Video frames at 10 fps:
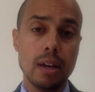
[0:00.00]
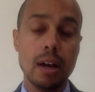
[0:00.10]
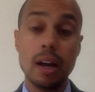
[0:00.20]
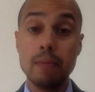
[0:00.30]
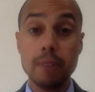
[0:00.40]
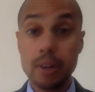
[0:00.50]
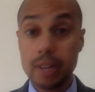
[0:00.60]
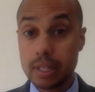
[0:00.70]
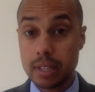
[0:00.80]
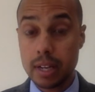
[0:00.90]
I'm very
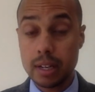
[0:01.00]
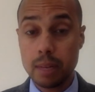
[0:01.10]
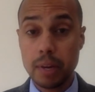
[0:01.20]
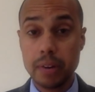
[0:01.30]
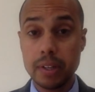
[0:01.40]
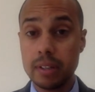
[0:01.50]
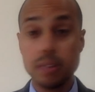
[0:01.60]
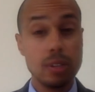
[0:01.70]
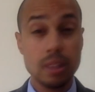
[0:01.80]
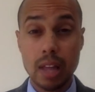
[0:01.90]
excited about it.
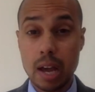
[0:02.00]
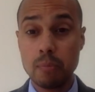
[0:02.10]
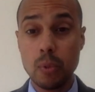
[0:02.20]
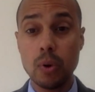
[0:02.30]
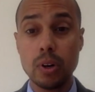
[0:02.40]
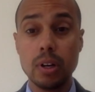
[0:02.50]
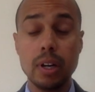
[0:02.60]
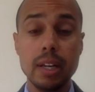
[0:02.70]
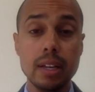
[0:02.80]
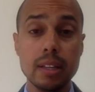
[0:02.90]
There's a lot more
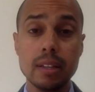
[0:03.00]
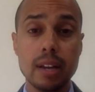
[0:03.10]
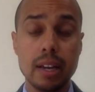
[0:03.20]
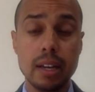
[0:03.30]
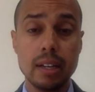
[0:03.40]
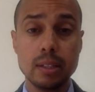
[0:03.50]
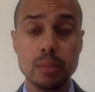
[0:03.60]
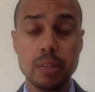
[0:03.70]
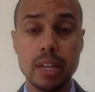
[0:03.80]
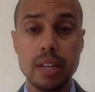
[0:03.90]
in it than I can
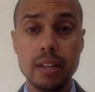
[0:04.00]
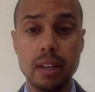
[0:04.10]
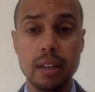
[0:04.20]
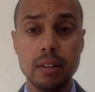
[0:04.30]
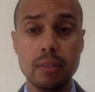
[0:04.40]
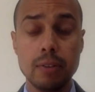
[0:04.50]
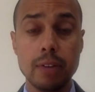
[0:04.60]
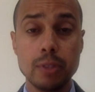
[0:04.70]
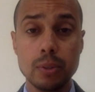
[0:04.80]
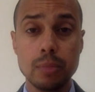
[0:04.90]
explain in
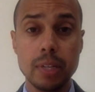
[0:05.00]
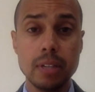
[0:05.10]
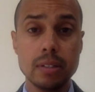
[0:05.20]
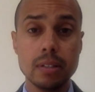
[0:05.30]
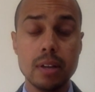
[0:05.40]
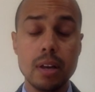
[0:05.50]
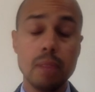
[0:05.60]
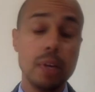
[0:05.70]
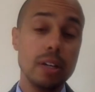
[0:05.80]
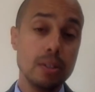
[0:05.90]
5 short minutes,
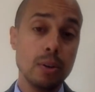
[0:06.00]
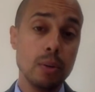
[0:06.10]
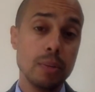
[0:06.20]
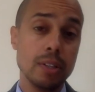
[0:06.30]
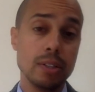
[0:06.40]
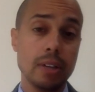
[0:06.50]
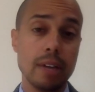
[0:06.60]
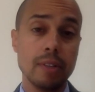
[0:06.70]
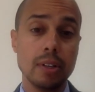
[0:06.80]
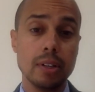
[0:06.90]
but I do hope that you'll
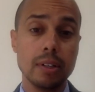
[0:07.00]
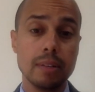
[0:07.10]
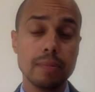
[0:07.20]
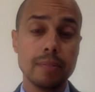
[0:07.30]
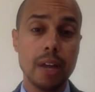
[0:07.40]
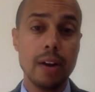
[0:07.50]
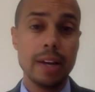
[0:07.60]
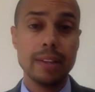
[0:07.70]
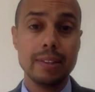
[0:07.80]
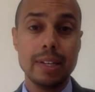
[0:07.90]
have a look. All right,
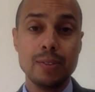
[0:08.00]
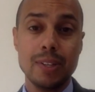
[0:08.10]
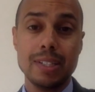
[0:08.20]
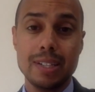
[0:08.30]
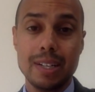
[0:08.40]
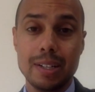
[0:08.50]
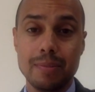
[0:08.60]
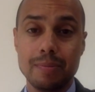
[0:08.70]
thanks for listening.